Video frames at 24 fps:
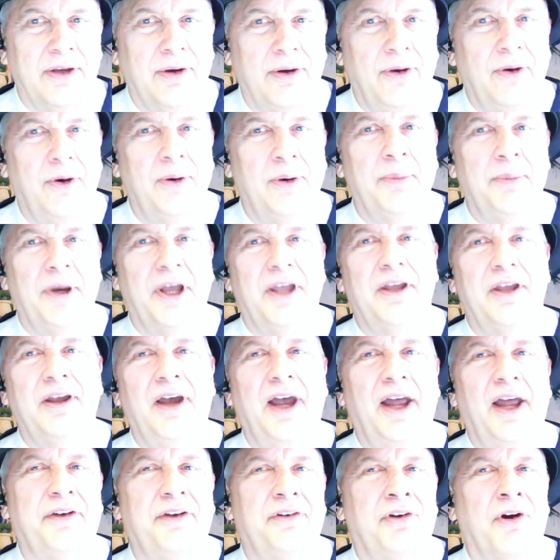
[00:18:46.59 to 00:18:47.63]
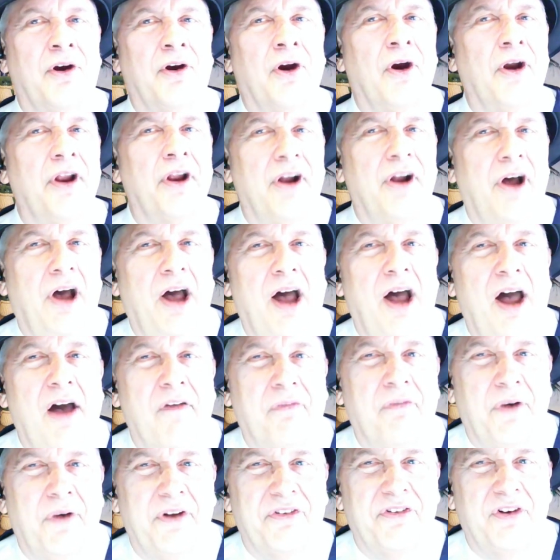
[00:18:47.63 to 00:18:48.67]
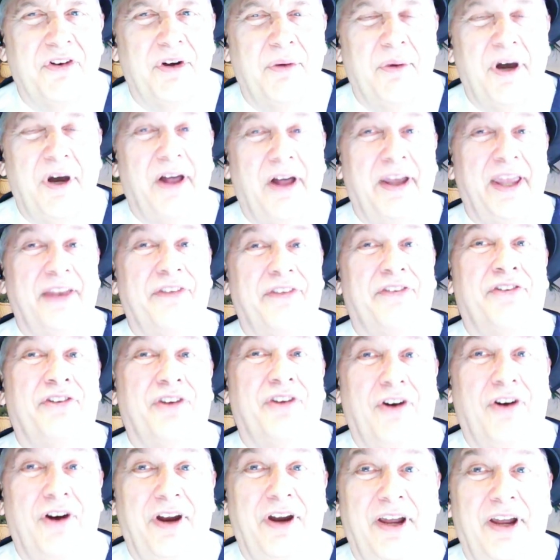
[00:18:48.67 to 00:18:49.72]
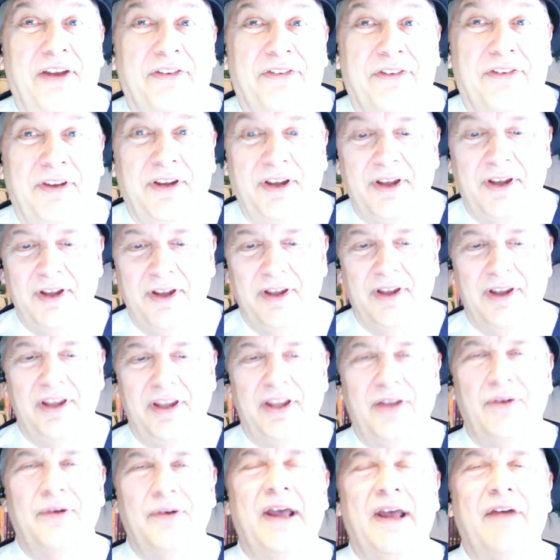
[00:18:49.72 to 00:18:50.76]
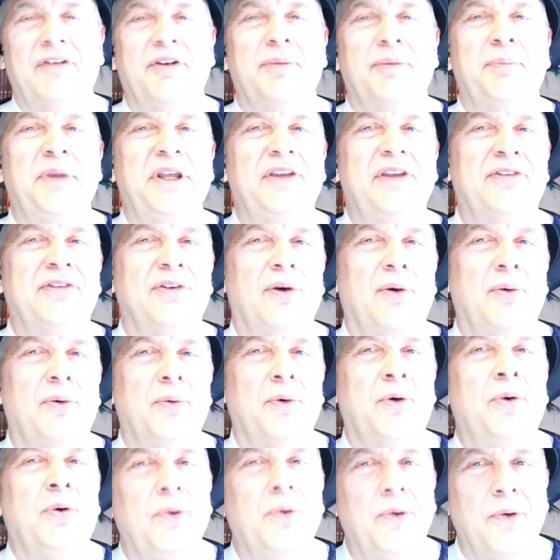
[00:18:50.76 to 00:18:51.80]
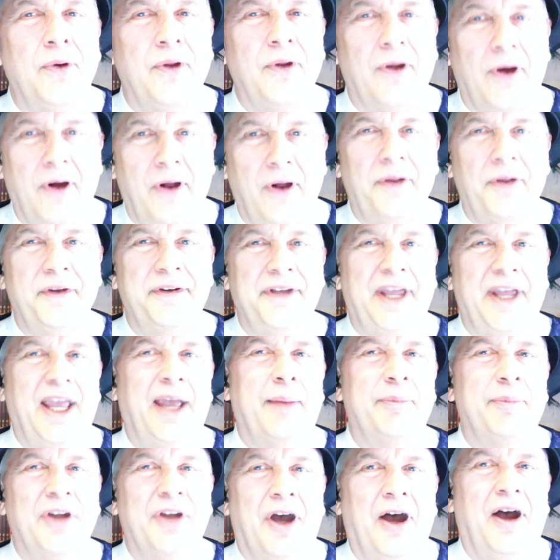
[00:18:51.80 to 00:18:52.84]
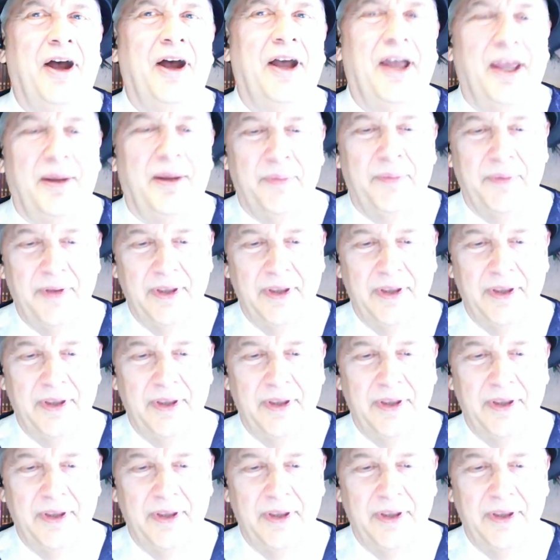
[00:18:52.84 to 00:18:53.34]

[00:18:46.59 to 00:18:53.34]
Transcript: Oh my God, turn it off once in a while. Get serious. You don't have to be so cool all the damn time.